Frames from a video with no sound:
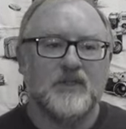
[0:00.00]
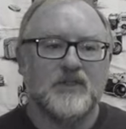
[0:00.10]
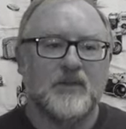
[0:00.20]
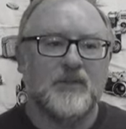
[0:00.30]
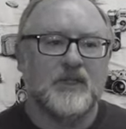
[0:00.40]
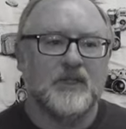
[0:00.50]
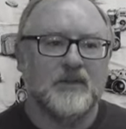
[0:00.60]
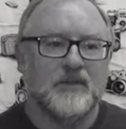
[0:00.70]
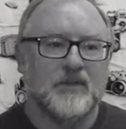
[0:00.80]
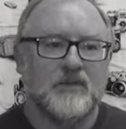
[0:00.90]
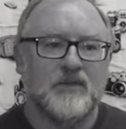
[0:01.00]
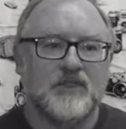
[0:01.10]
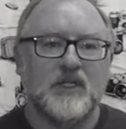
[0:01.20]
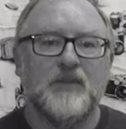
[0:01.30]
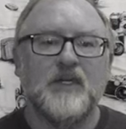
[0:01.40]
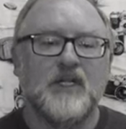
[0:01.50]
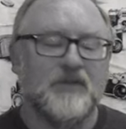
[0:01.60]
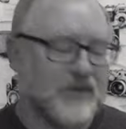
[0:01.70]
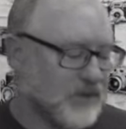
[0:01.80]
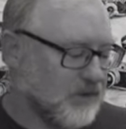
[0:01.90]
something
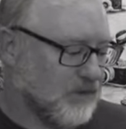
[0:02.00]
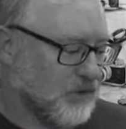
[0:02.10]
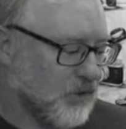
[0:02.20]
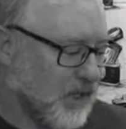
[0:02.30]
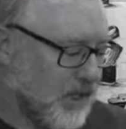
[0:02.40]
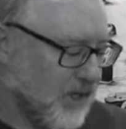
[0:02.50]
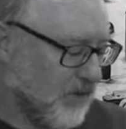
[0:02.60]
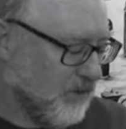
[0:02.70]
different to try out.